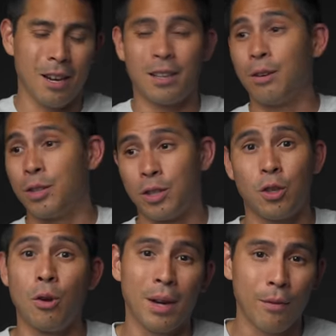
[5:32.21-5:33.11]
you know, there were just
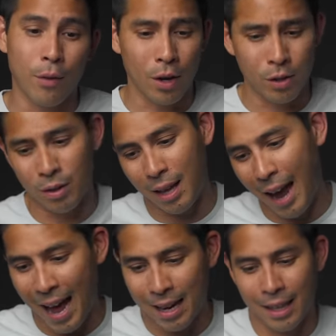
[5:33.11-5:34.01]
too many falls, so they
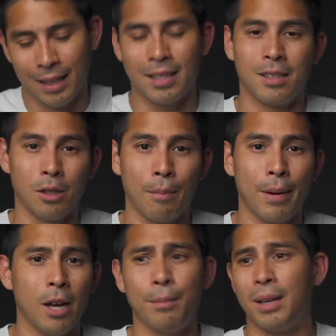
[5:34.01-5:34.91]
added like this little
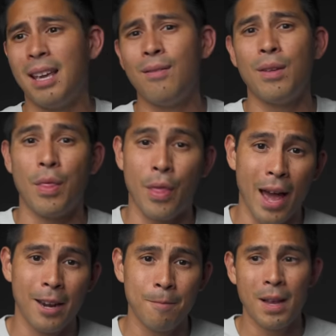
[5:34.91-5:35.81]
belt, but even
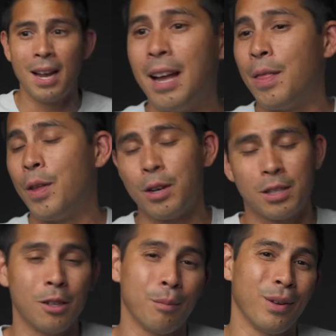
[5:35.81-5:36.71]
then, there are
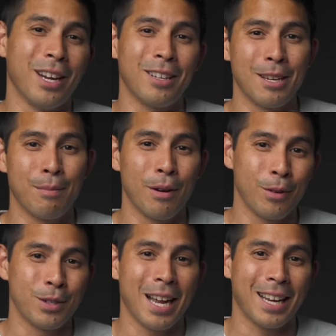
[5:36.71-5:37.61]
still plenty of tip
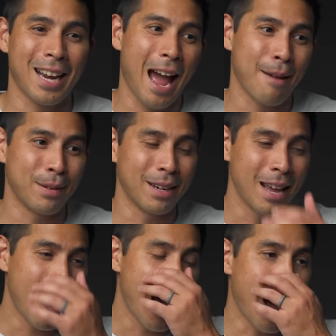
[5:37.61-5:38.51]
overs that could happen.
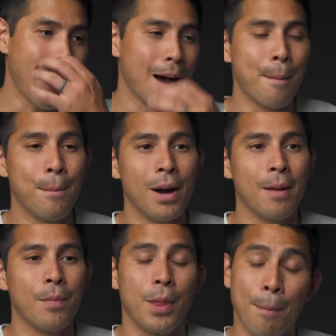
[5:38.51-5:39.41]

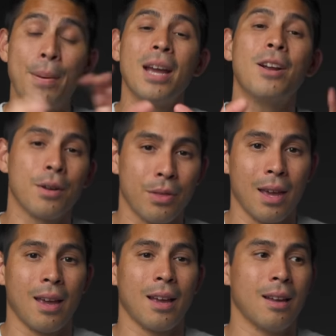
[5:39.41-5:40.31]
But the bigger
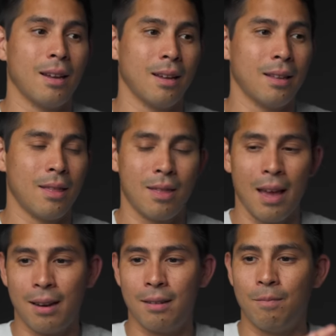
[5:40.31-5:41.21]
thing
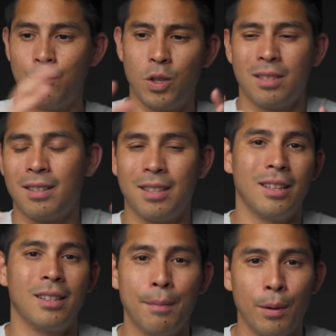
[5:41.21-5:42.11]
than just
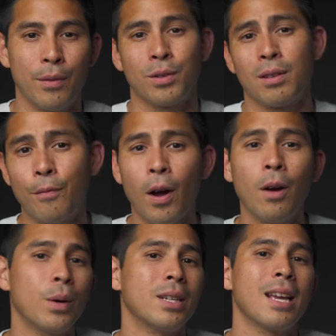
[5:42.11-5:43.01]
the tip overs and the fall
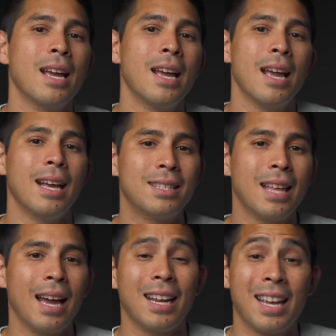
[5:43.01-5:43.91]
risk is
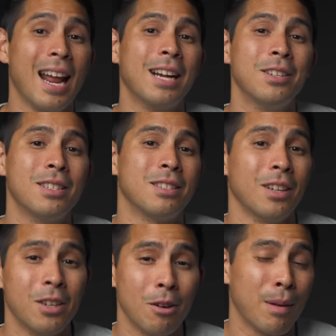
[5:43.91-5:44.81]
that it can actually
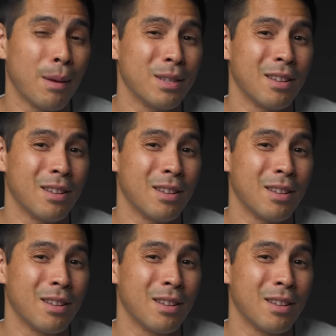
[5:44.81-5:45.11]
stunt your baby's